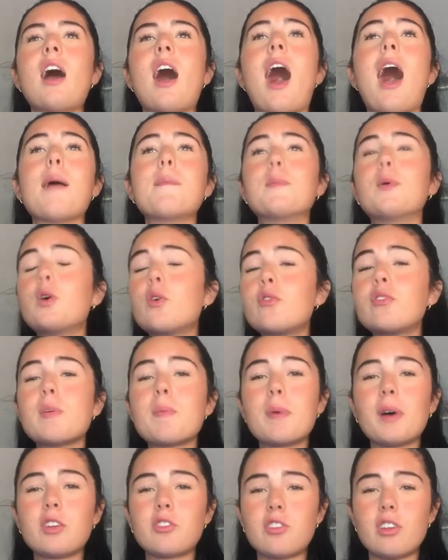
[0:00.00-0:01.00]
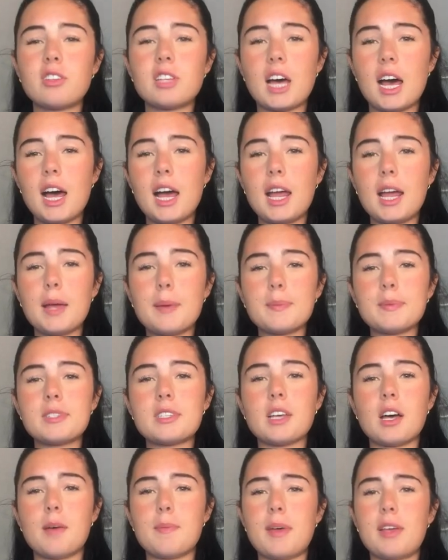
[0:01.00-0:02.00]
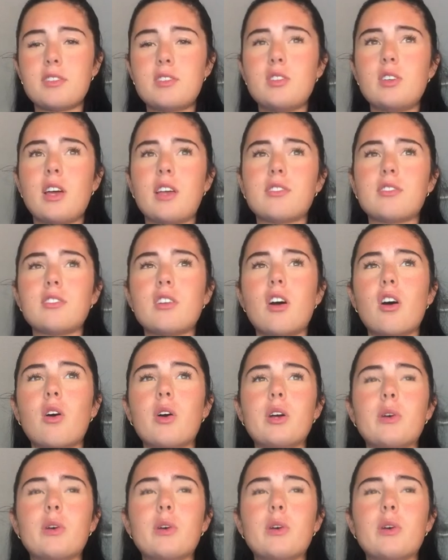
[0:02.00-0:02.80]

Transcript: I moved a bunch of times. Um, as you guys know,